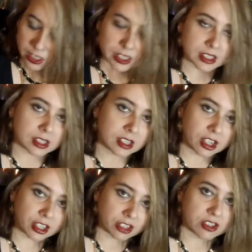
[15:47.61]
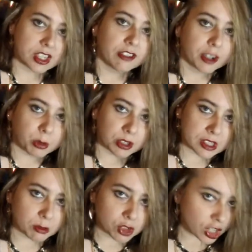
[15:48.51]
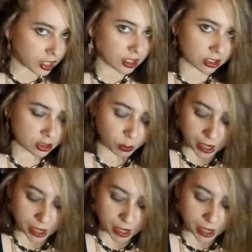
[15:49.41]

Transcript: and pick yourself up with some Chainge,